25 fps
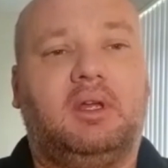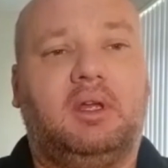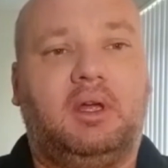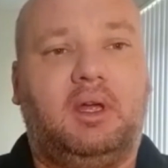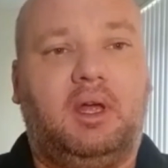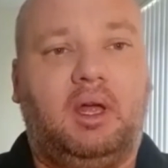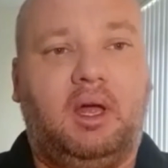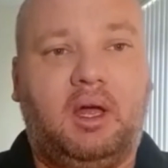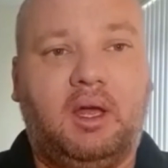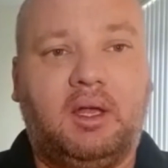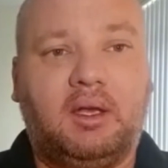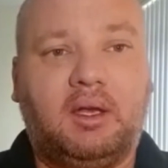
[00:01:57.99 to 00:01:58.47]

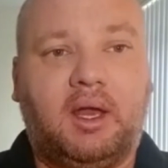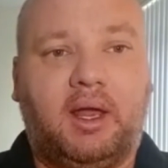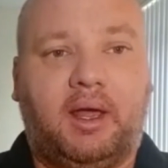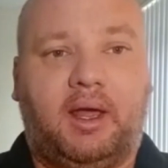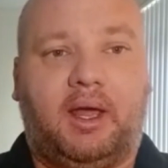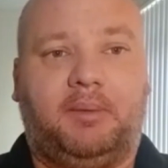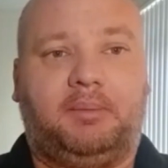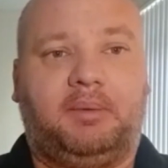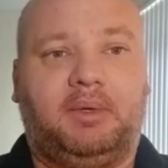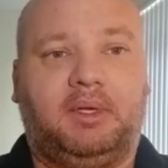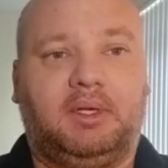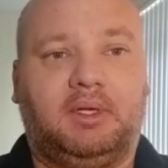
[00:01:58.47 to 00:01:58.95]

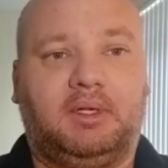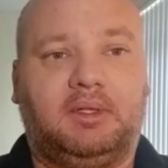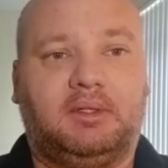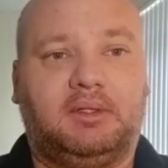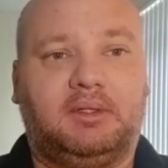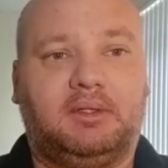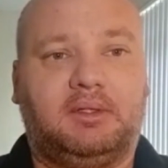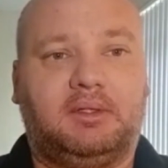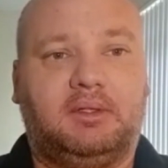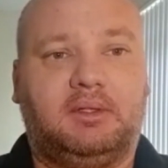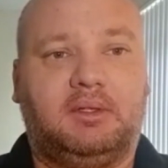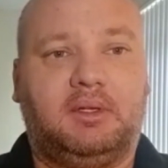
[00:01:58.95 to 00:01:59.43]

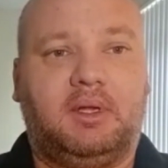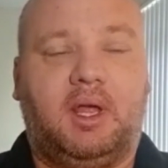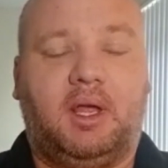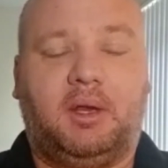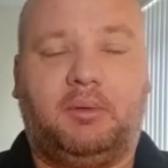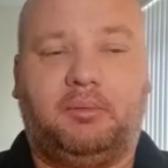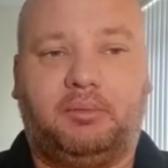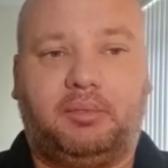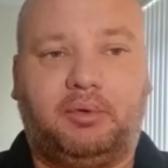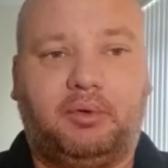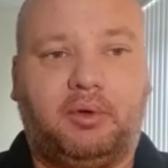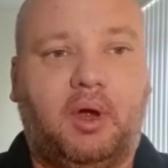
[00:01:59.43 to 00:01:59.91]
unhappiness
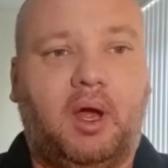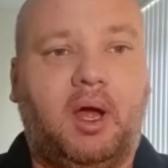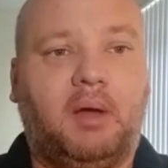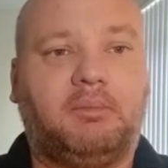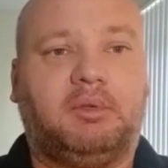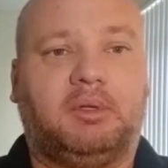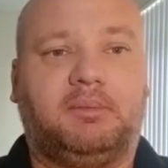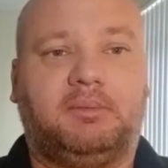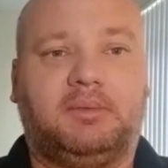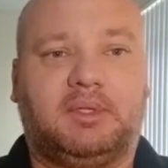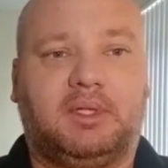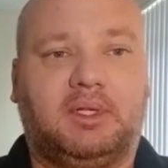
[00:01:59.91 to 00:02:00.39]
and
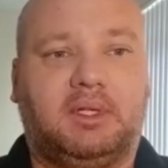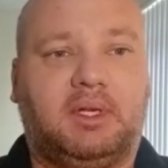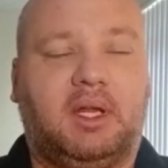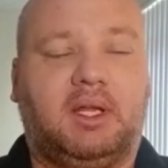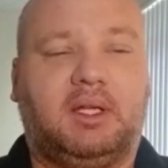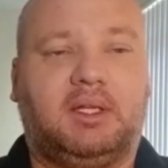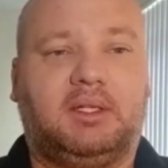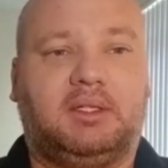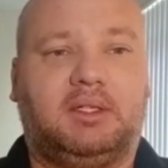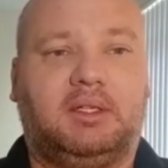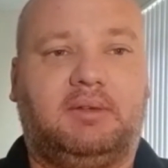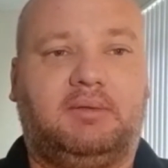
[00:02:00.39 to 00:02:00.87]
problems and
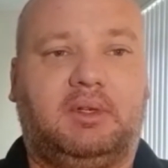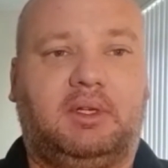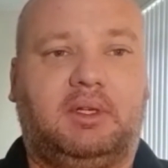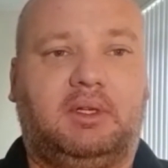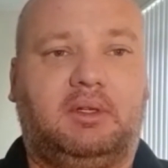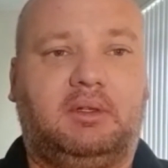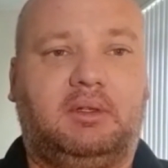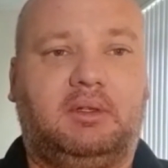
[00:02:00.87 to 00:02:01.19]
negativity.